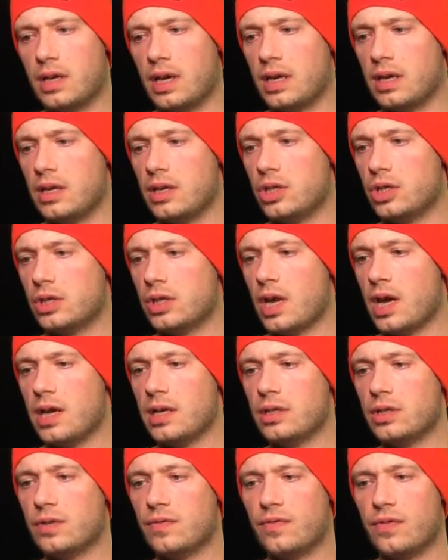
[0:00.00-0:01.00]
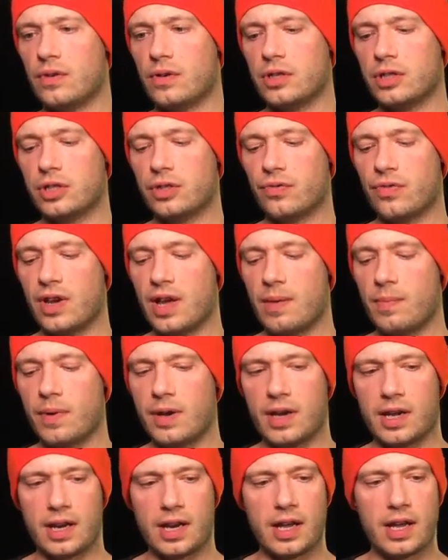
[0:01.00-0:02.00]
Danish sites for a strap
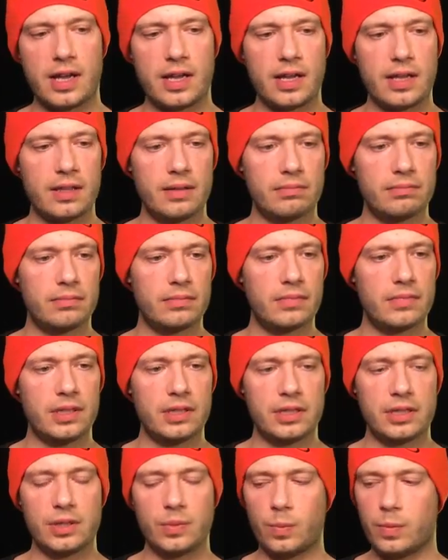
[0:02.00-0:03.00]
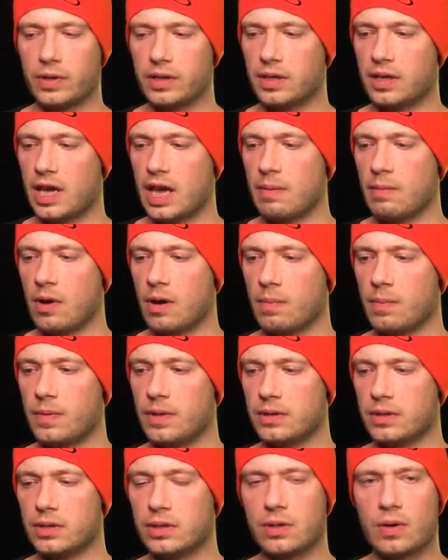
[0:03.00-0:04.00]
and uh, this is what came up.
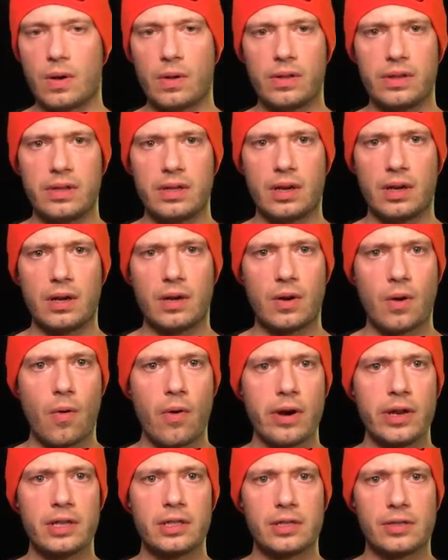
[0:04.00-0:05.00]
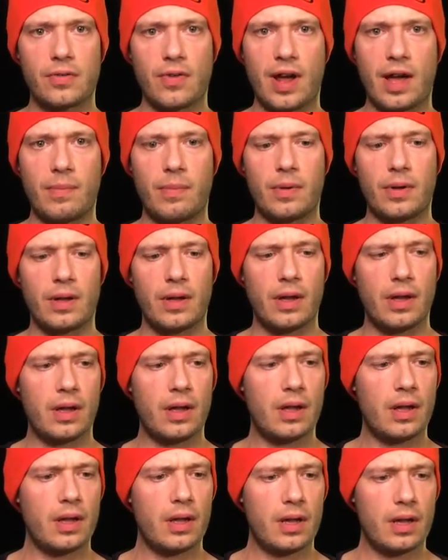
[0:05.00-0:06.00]
This is called the Gordy strap.
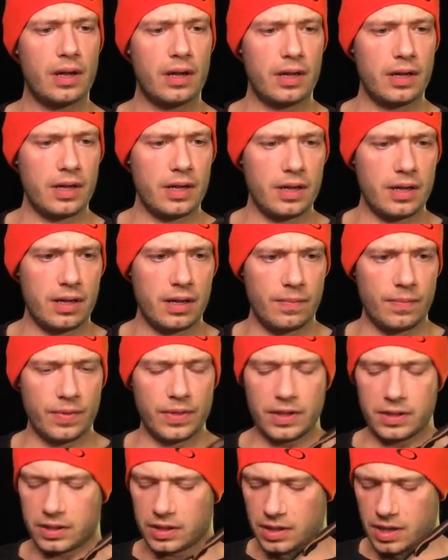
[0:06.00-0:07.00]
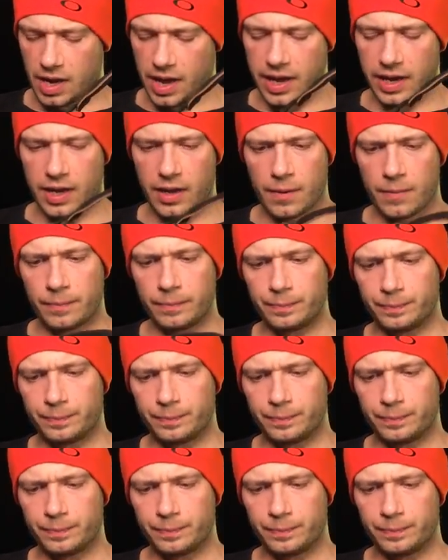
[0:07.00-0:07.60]
Um, this is like